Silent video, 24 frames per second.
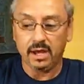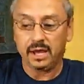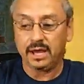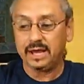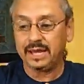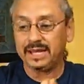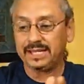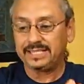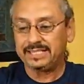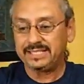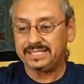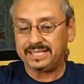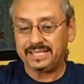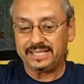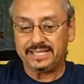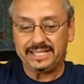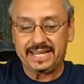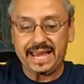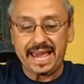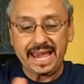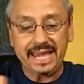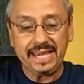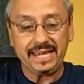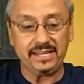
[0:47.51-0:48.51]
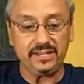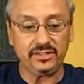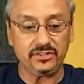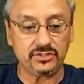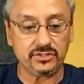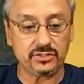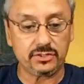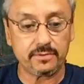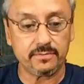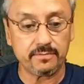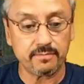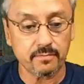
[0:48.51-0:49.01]
Uh,
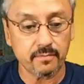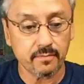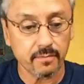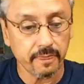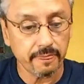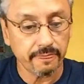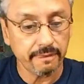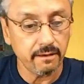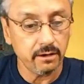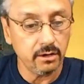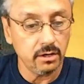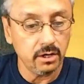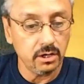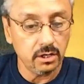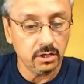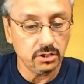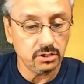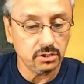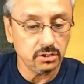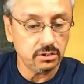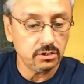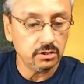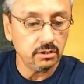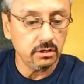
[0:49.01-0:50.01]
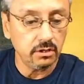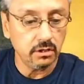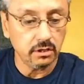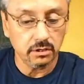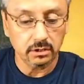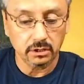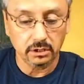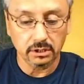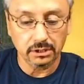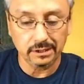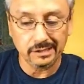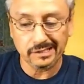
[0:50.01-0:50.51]
today's
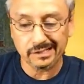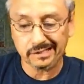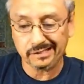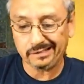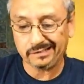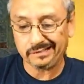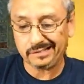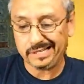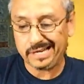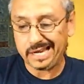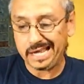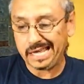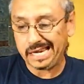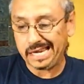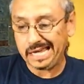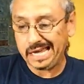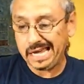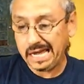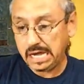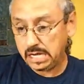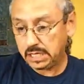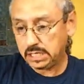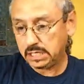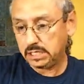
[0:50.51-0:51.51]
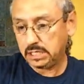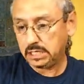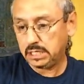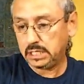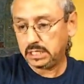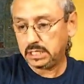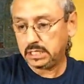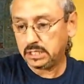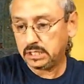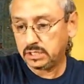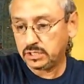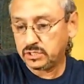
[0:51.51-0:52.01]
little ditty
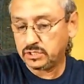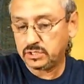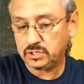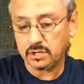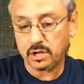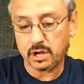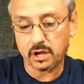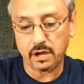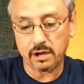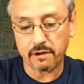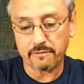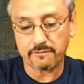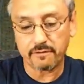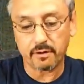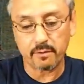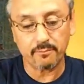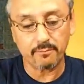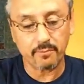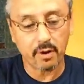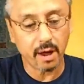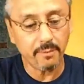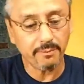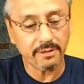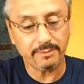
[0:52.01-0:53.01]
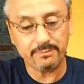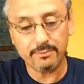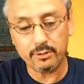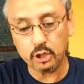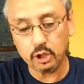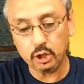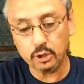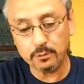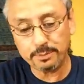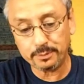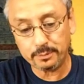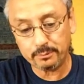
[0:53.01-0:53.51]
is uh, from
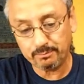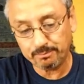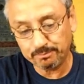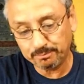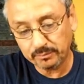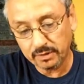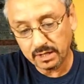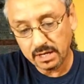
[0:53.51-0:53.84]
Pommepoop.